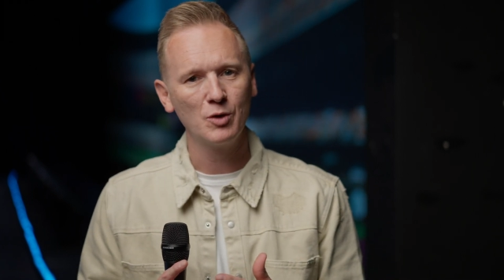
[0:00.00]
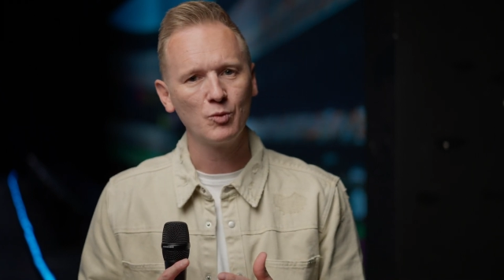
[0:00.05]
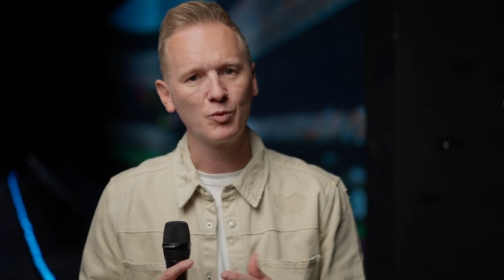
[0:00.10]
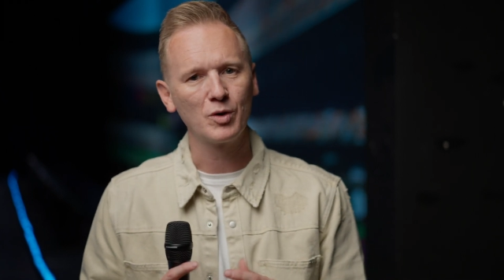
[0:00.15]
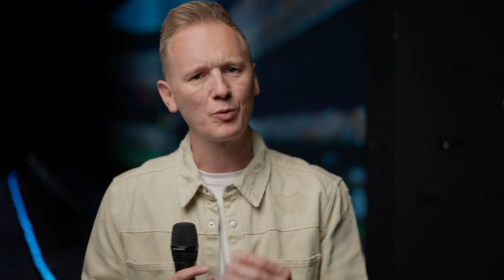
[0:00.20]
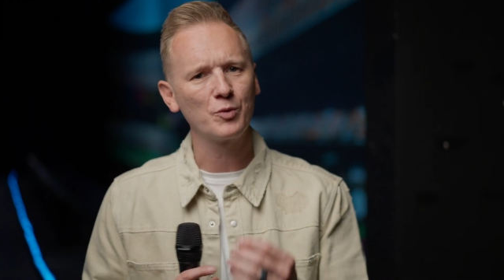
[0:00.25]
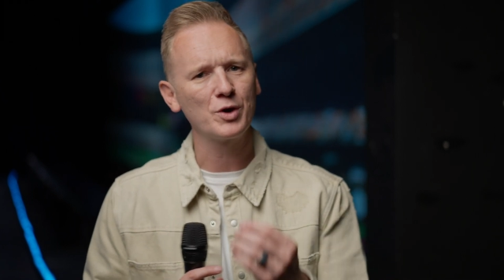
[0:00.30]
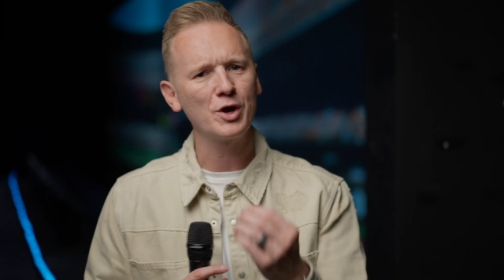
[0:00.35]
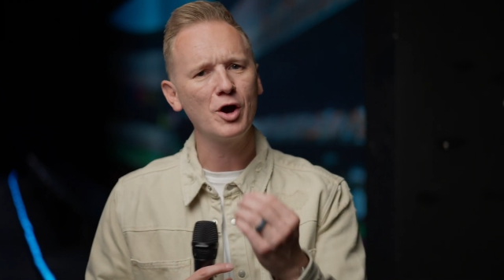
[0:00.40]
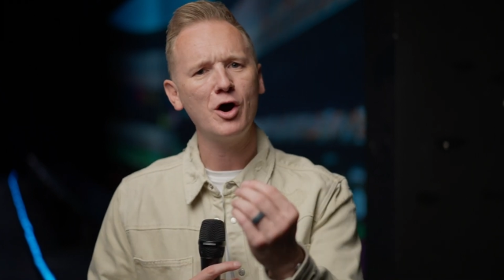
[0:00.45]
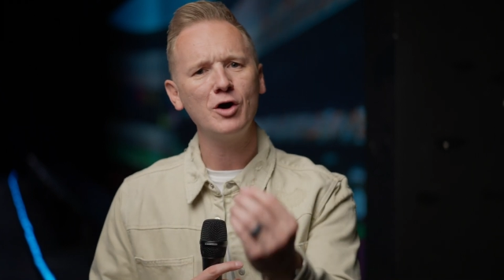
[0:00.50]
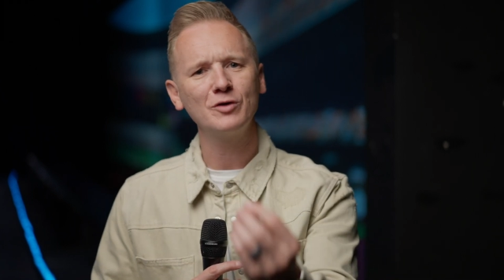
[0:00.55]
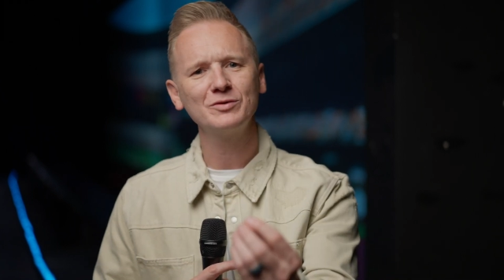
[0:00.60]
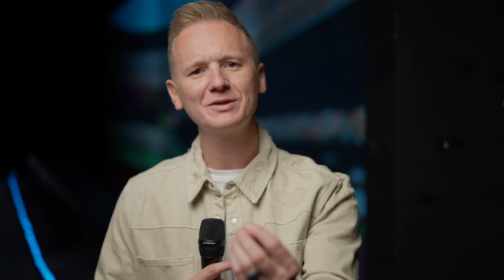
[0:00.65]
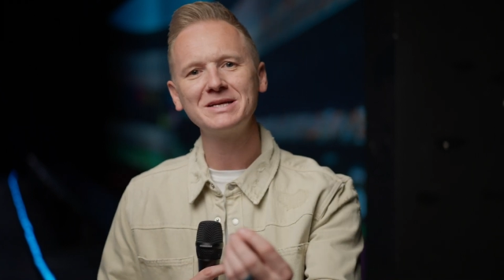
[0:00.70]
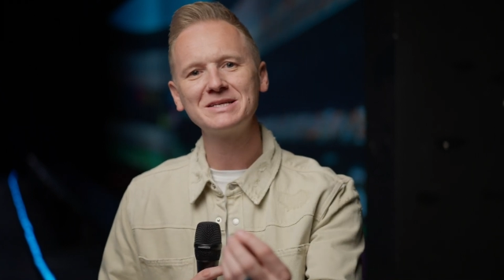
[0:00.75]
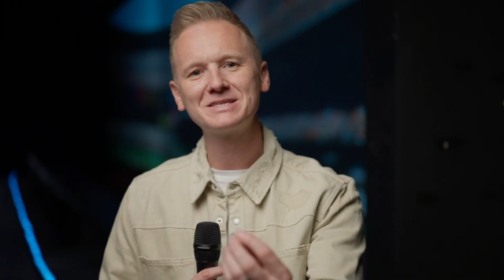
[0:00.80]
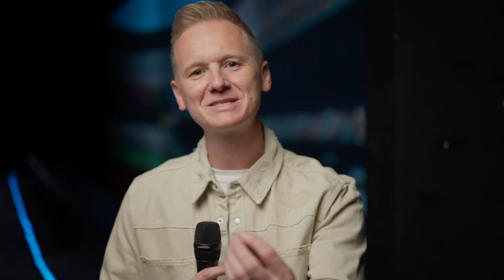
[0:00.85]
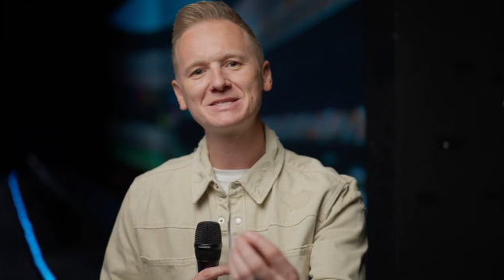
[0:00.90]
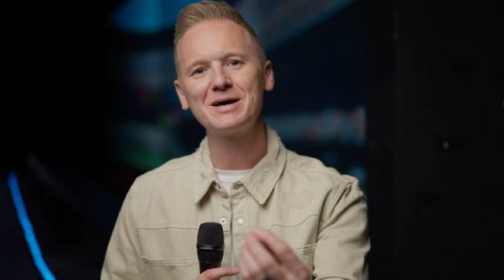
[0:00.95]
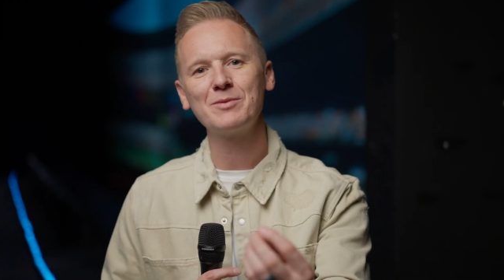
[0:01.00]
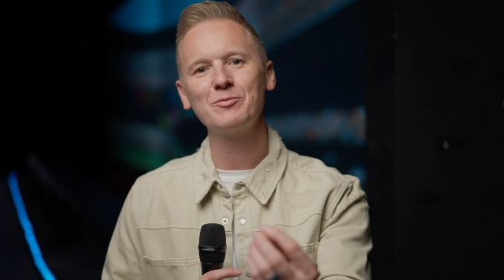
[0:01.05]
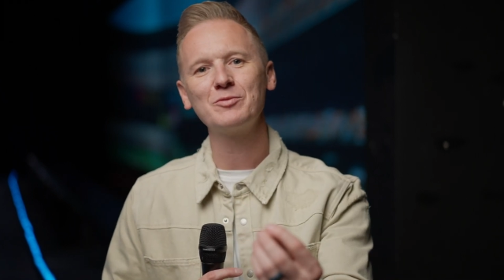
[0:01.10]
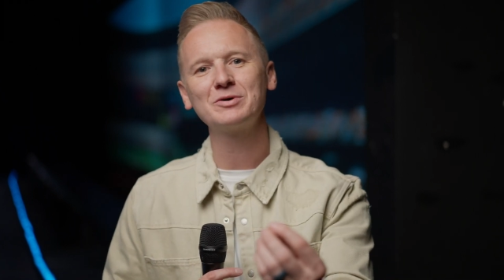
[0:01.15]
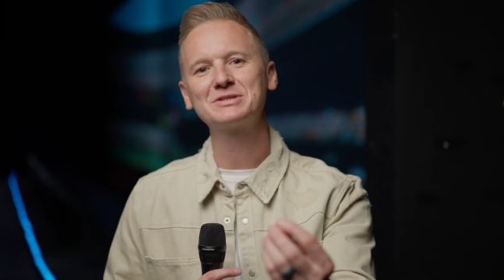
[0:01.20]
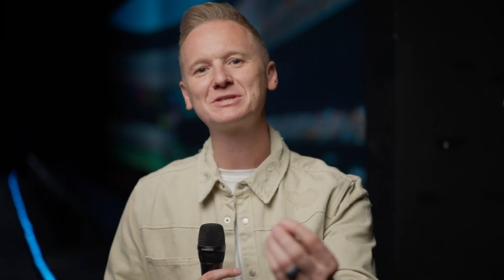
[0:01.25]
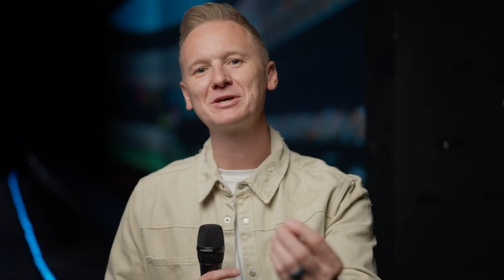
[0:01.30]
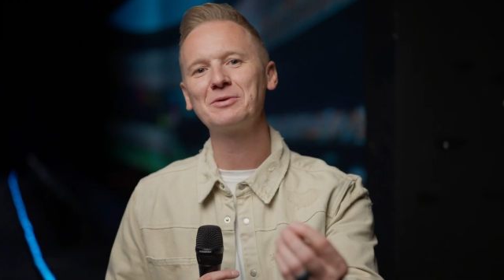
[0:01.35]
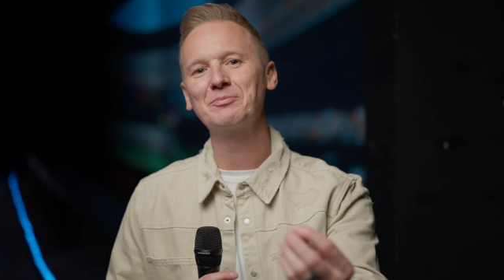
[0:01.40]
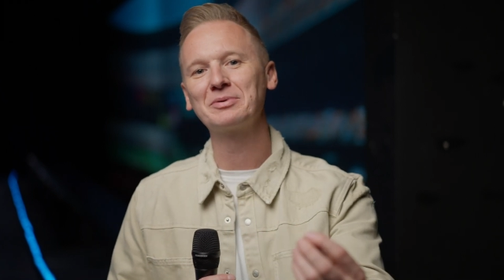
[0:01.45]
where we all need
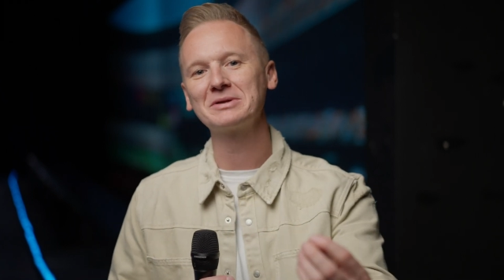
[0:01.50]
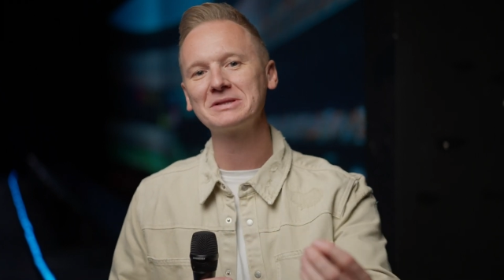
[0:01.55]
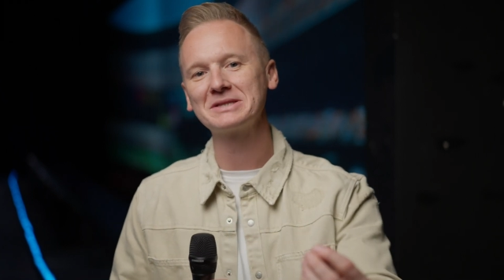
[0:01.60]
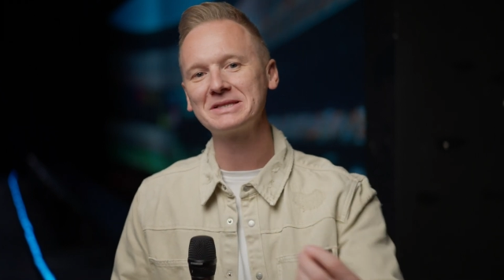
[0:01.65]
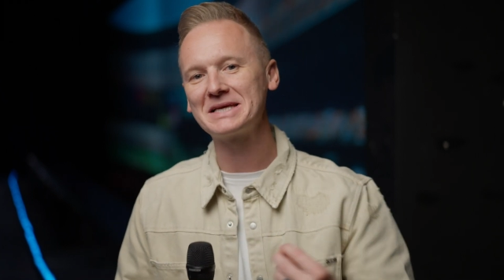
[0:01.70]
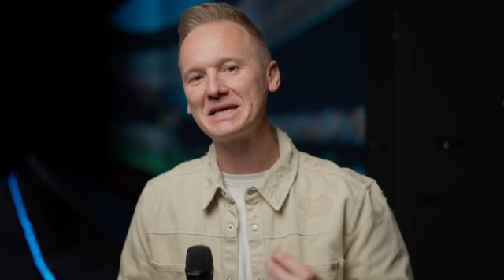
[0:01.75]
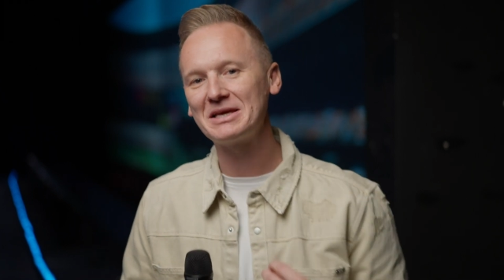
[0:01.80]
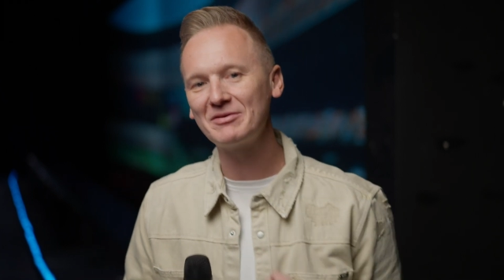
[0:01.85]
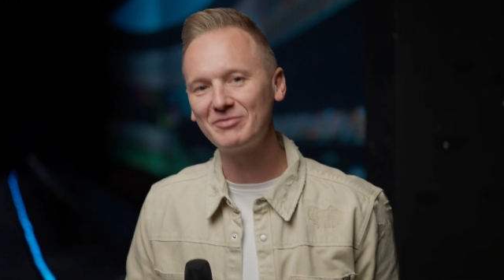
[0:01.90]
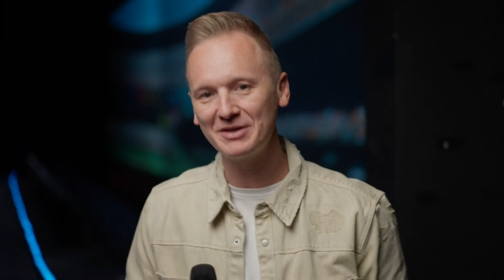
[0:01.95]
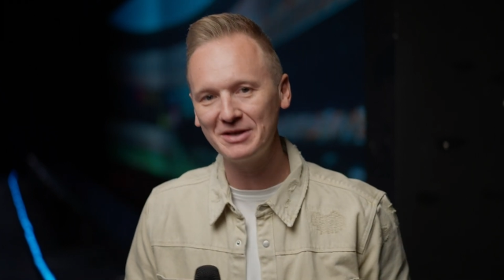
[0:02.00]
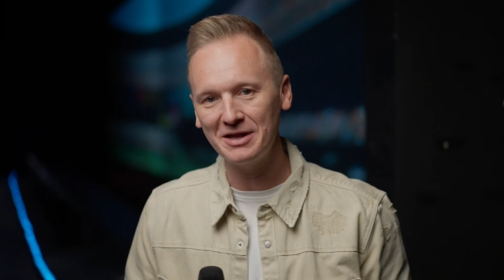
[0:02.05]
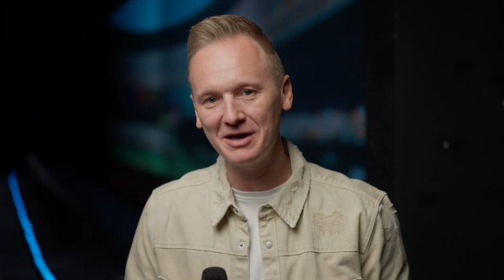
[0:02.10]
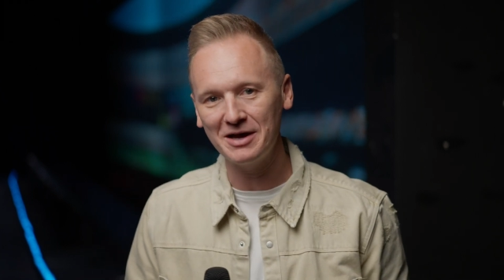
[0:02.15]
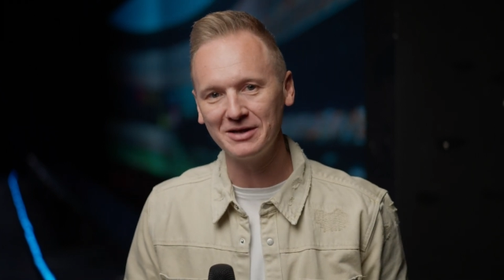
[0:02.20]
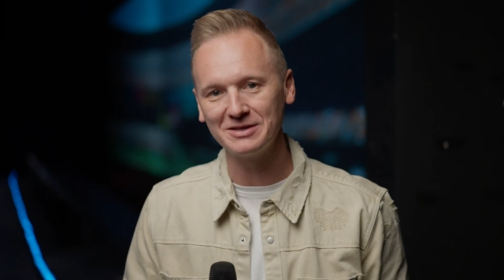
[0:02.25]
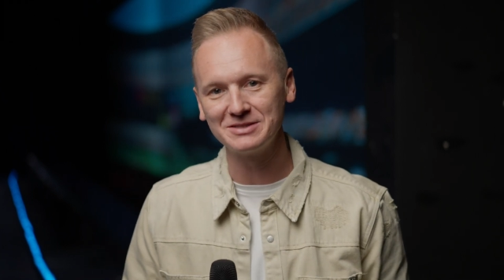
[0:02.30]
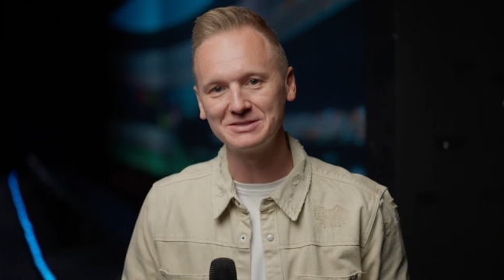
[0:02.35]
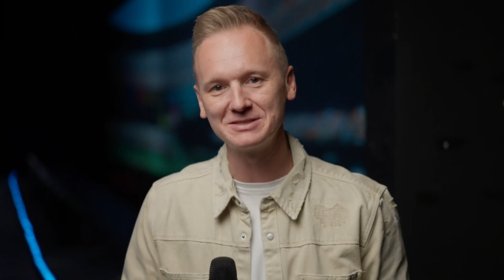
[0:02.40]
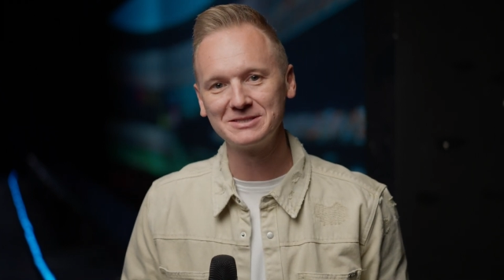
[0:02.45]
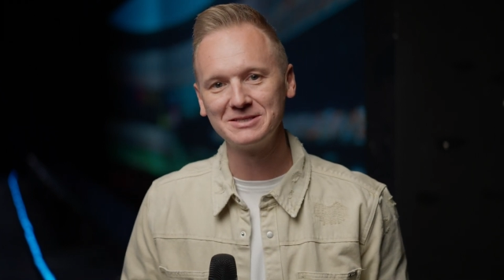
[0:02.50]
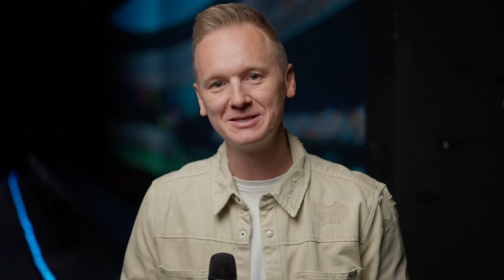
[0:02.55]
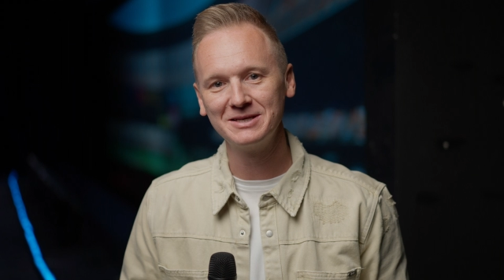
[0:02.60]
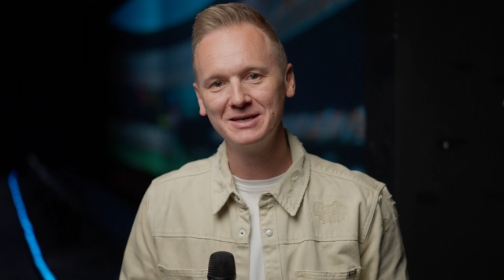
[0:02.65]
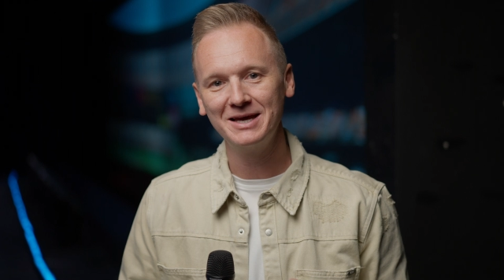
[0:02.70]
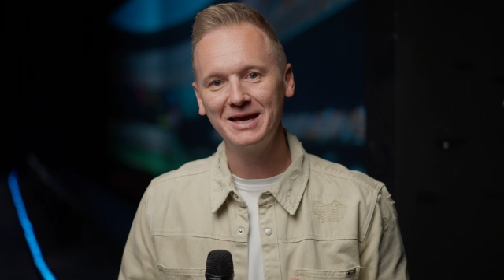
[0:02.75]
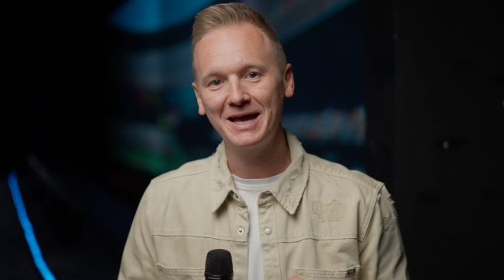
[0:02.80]
someone to believe in us.